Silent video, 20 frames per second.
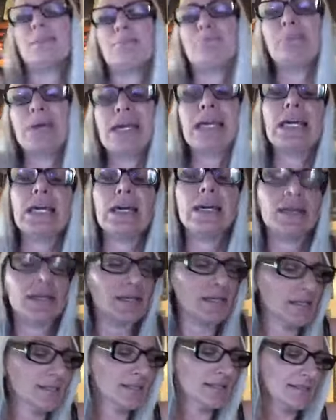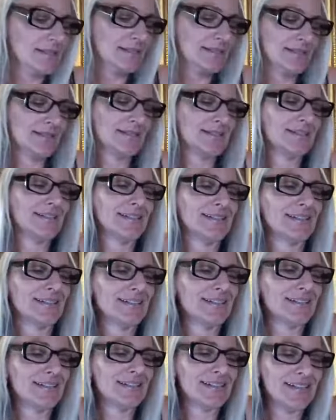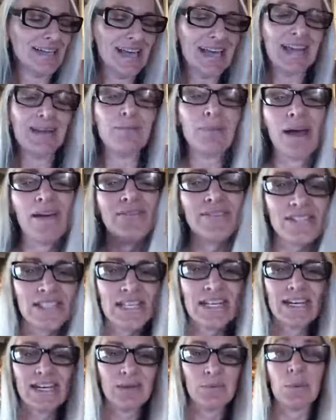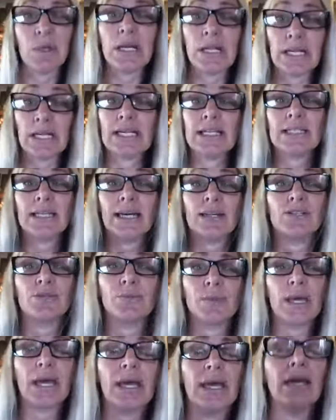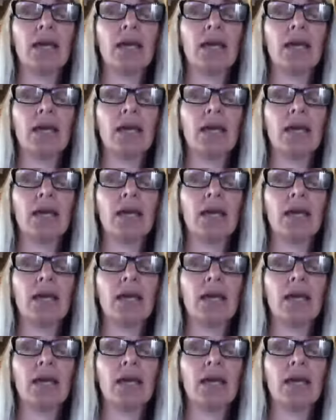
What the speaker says: being in my vicinity where it can touch me.